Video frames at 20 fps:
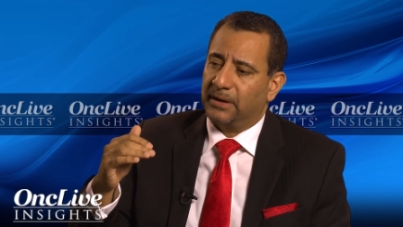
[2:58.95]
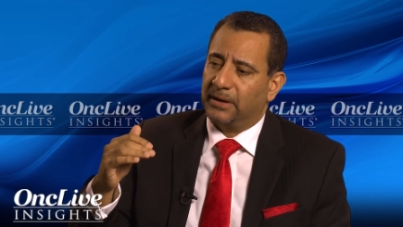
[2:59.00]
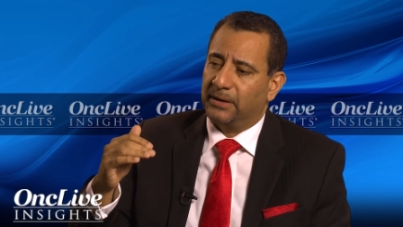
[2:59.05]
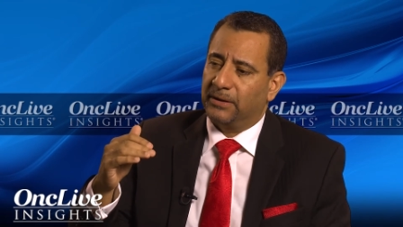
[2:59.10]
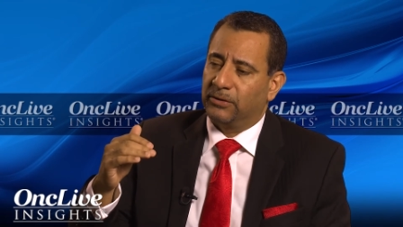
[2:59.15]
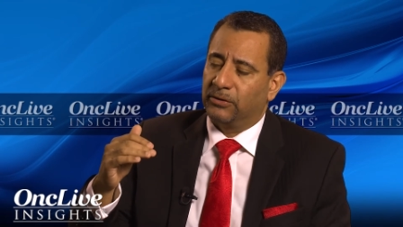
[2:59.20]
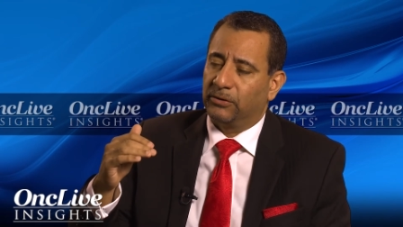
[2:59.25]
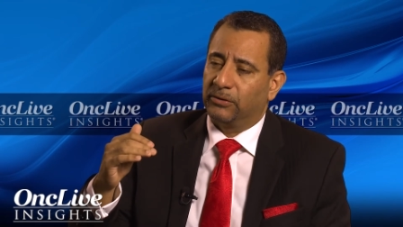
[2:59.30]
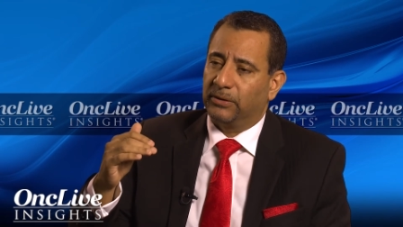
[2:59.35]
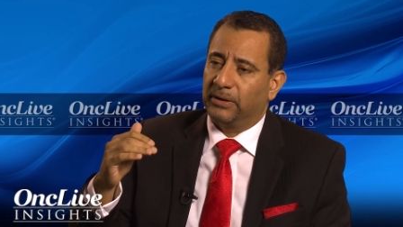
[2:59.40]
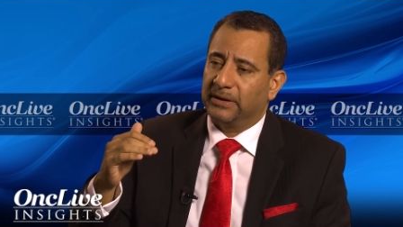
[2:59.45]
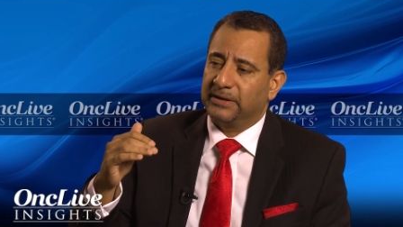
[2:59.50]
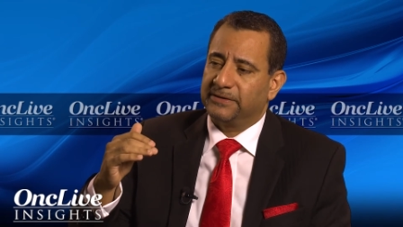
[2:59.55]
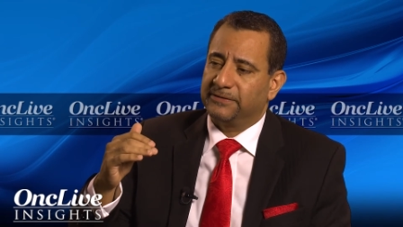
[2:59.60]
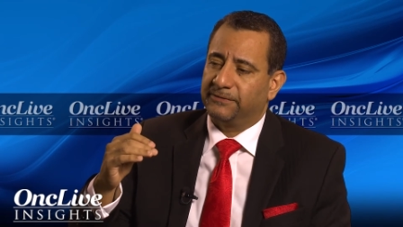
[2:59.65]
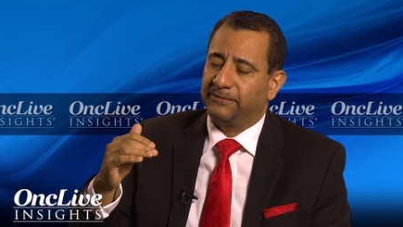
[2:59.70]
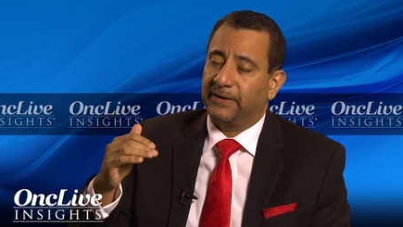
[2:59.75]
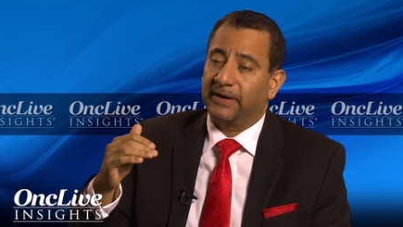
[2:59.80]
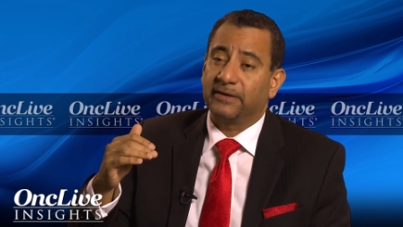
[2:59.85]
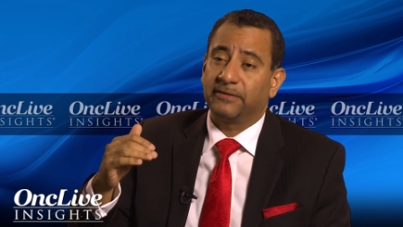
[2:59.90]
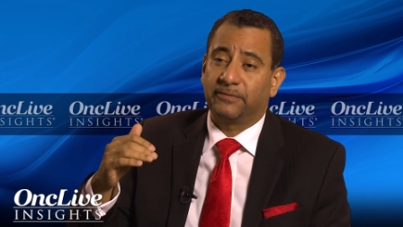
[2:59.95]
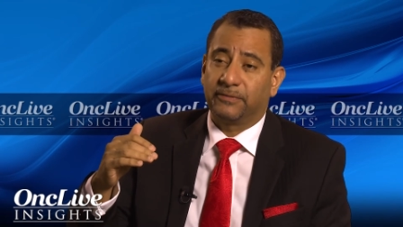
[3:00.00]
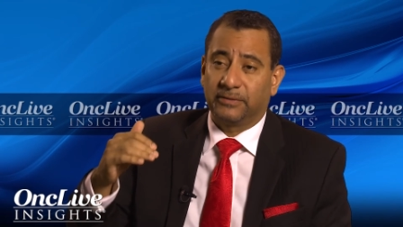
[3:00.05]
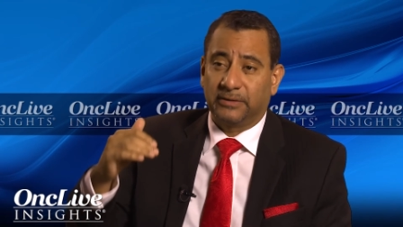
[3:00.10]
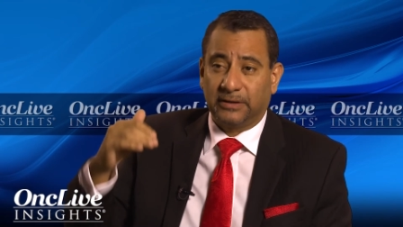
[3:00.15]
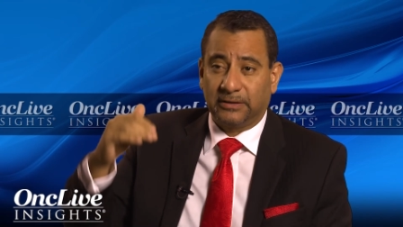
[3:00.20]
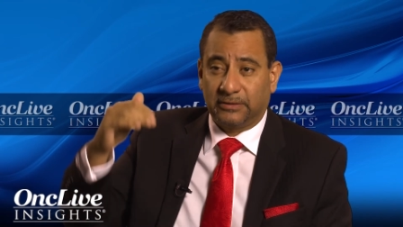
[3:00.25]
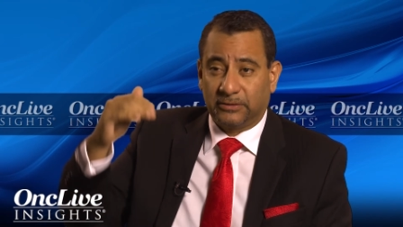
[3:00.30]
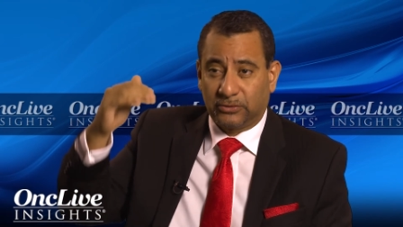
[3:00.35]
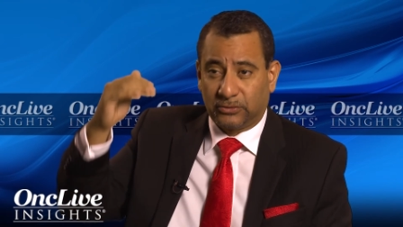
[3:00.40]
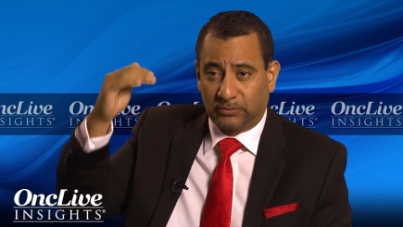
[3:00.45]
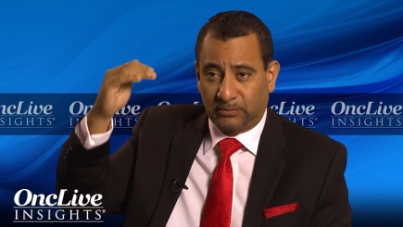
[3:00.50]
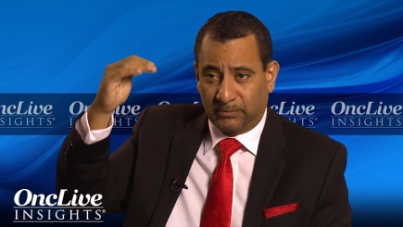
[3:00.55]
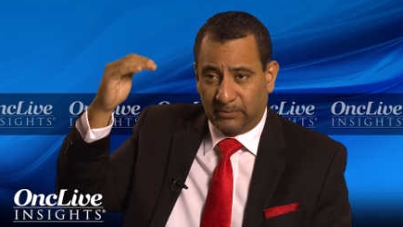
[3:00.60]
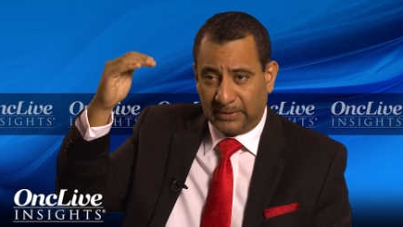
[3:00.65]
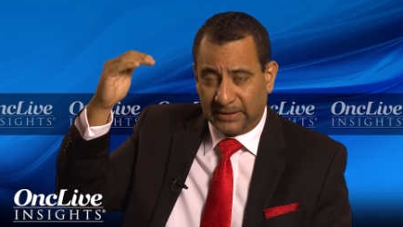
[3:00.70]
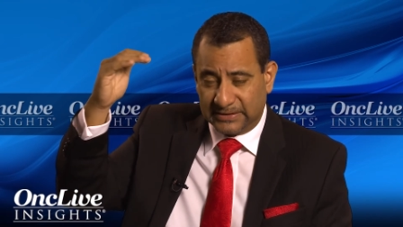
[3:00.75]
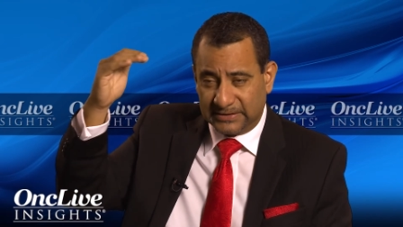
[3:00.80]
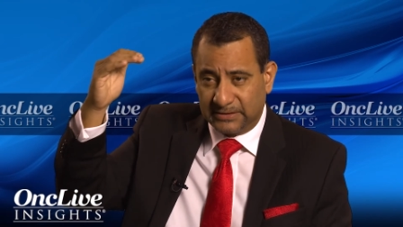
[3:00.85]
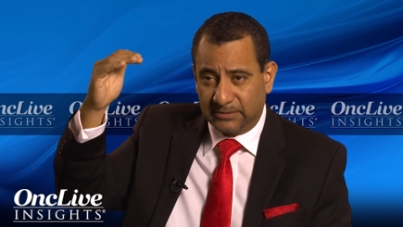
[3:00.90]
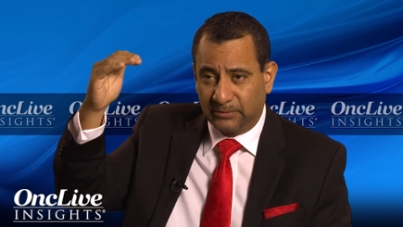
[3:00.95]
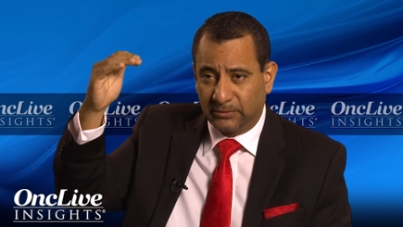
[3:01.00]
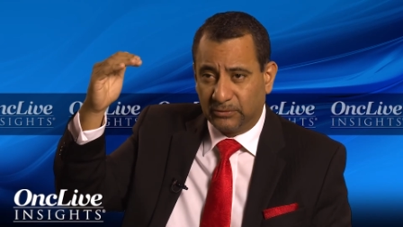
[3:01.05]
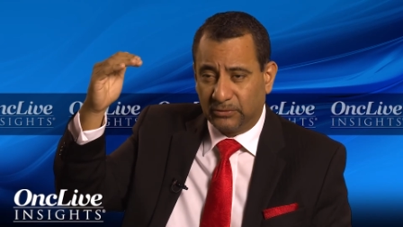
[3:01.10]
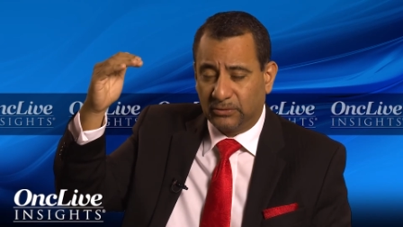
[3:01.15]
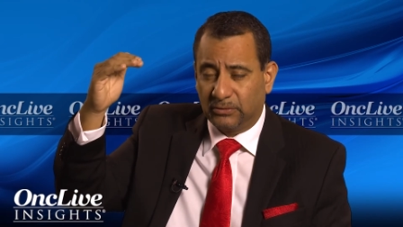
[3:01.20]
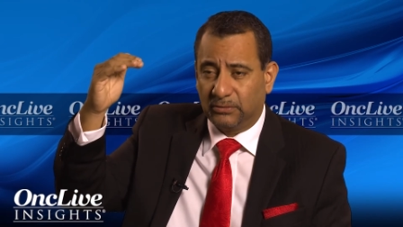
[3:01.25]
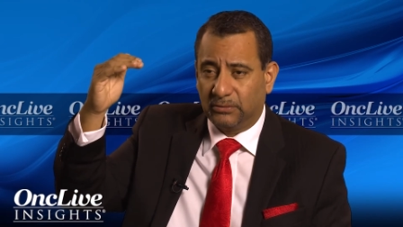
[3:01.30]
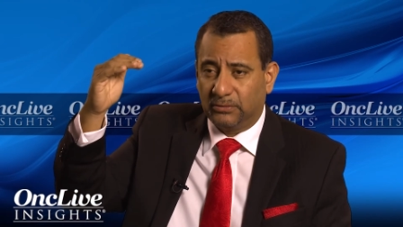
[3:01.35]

not is far from the maximum